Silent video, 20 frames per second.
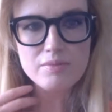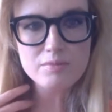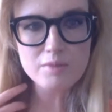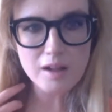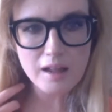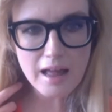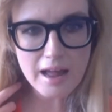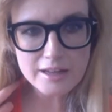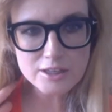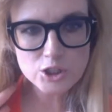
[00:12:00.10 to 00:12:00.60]
I'm
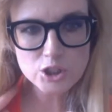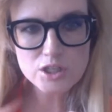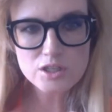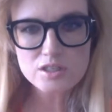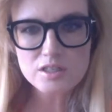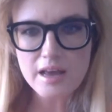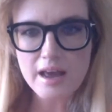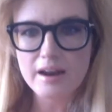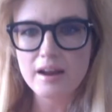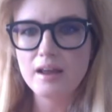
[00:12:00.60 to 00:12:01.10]
glad she
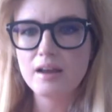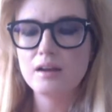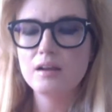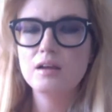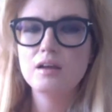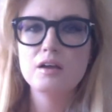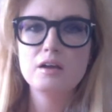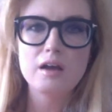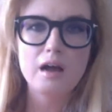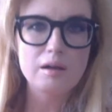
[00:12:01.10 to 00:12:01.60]
said it.
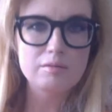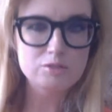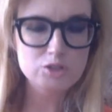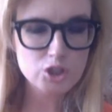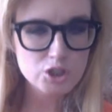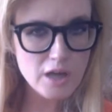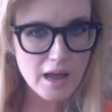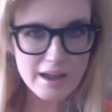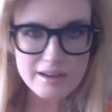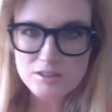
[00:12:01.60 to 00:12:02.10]
Um,
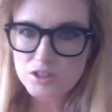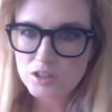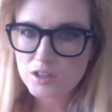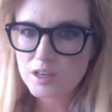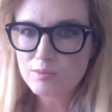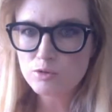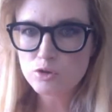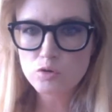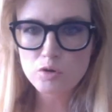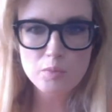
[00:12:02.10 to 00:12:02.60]
she has to
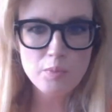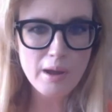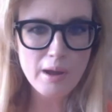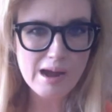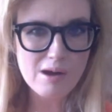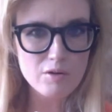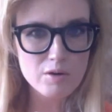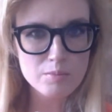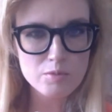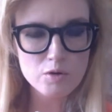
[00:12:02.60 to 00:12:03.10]
keep doing
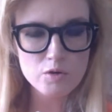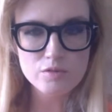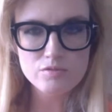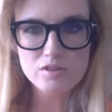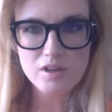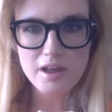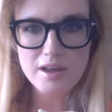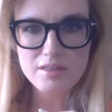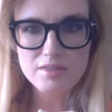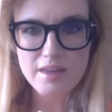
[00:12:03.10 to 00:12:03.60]
power
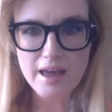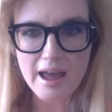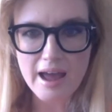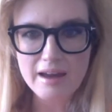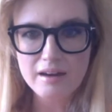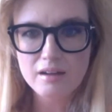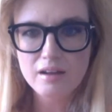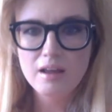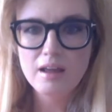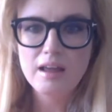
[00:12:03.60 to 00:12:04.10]
moves like
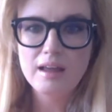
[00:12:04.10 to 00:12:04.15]
that.